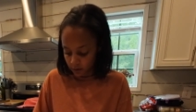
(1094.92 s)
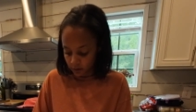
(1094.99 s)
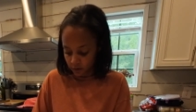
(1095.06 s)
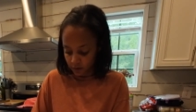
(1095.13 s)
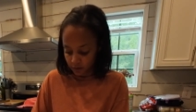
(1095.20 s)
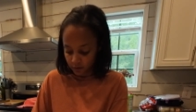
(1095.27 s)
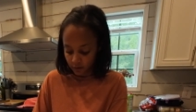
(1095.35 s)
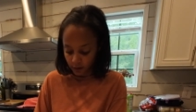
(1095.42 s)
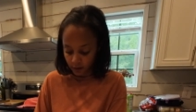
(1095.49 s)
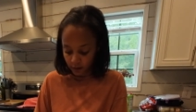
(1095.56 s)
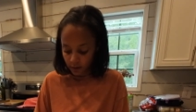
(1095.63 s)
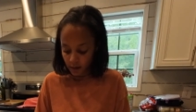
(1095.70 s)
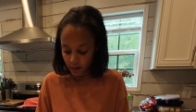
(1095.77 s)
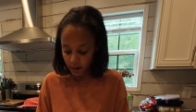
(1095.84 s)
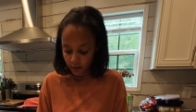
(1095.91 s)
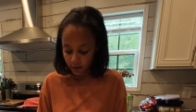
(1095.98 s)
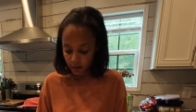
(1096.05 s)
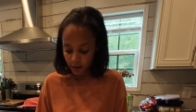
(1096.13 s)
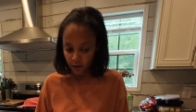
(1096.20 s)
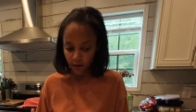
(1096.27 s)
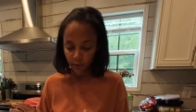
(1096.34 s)
Just like that.
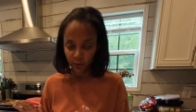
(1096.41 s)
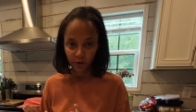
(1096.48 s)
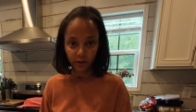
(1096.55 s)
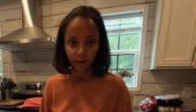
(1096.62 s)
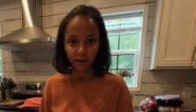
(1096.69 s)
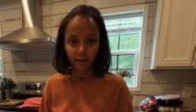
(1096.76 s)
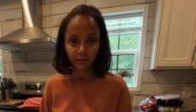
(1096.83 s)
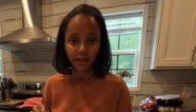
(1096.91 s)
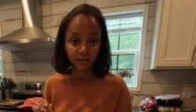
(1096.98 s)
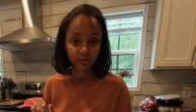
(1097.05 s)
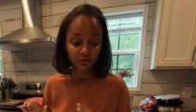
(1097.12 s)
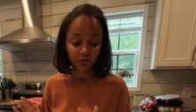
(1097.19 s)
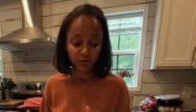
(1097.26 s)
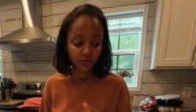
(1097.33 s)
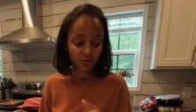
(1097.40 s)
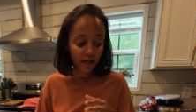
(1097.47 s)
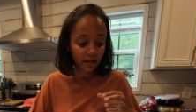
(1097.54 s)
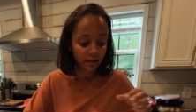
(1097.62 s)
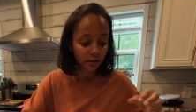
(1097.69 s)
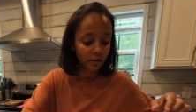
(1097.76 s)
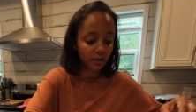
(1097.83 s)
And then we're gonna let it rest just right
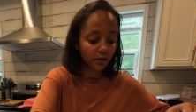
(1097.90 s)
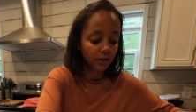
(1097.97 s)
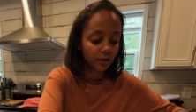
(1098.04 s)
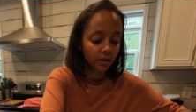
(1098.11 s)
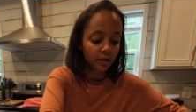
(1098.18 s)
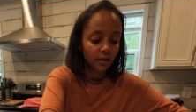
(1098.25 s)
here